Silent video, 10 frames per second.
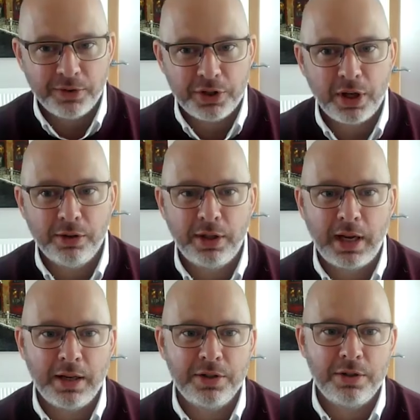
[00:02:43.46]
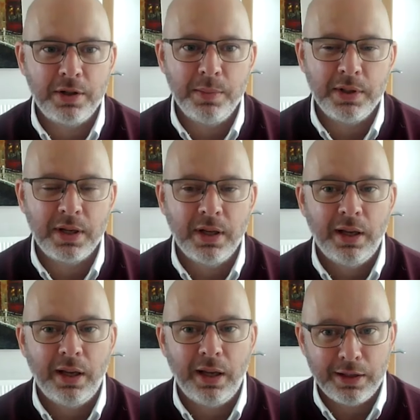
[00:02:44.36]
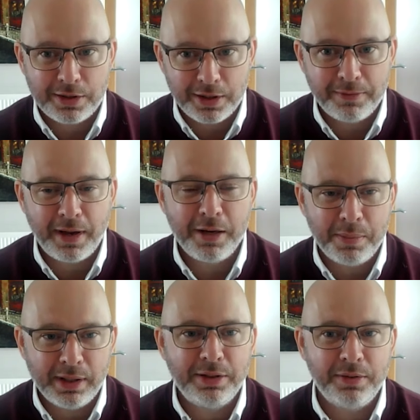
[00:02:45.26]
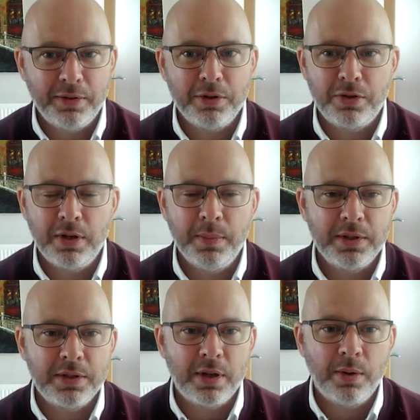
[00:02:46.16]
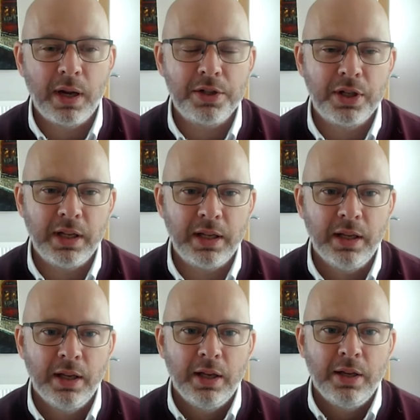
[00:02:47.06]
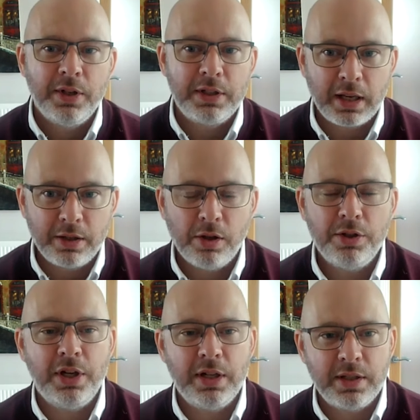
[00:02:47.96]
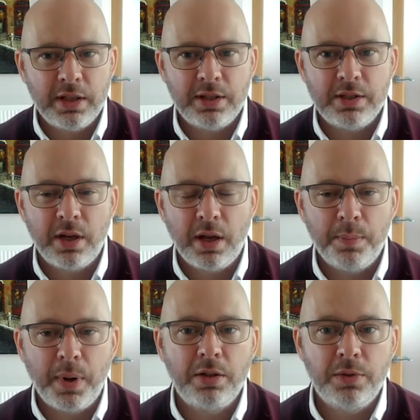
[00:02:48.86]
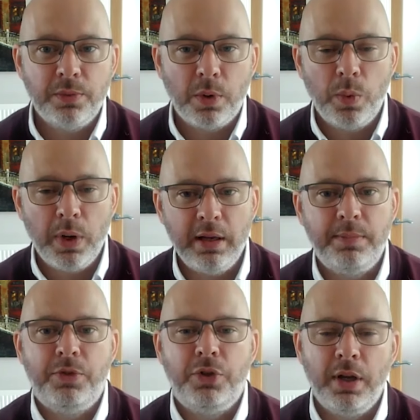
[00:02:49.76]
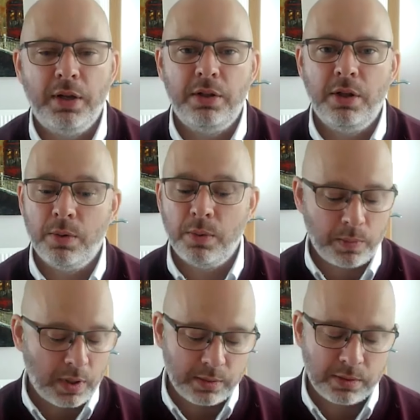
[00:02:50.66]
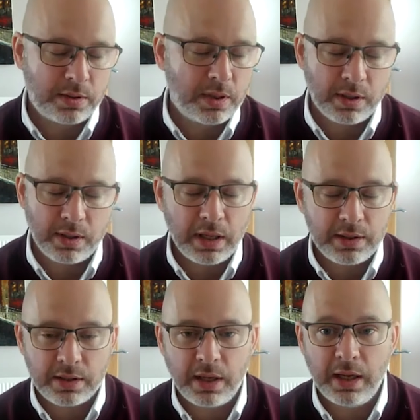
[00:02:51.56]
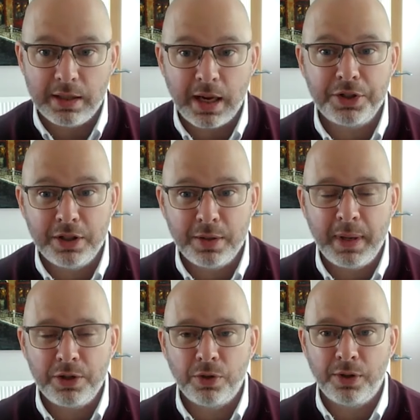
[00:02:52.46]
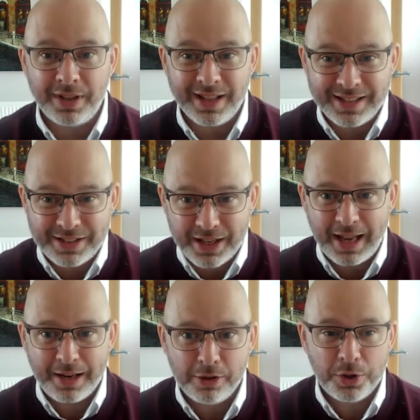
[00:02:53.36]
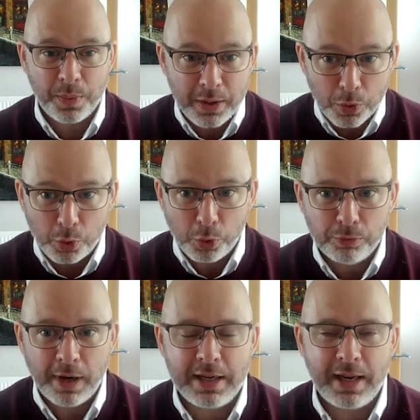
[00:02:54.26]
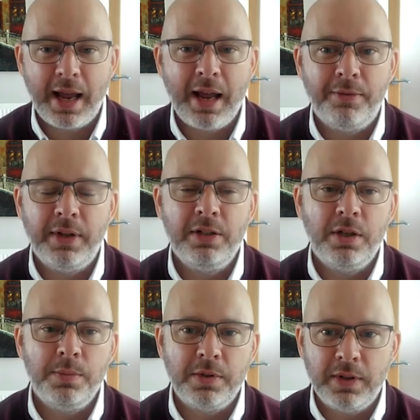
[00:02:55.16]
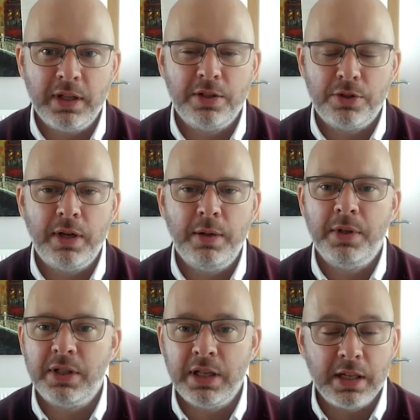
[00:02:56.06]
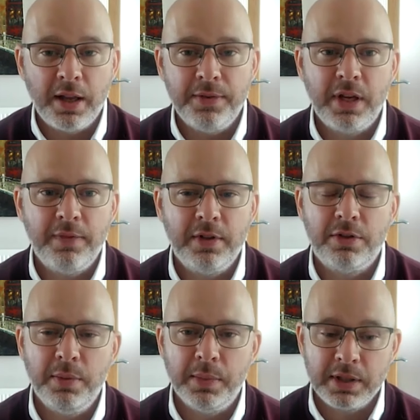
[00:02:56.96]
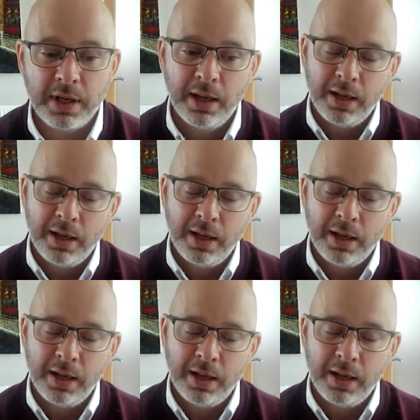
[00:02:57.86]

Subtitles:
for childhood cancer treatments, it's the availability of those treatments. So actually the technology exists, and part of what we're trying to do and is actually to make sure that the technology we already have in terms of these treatments, these life-saving treatments,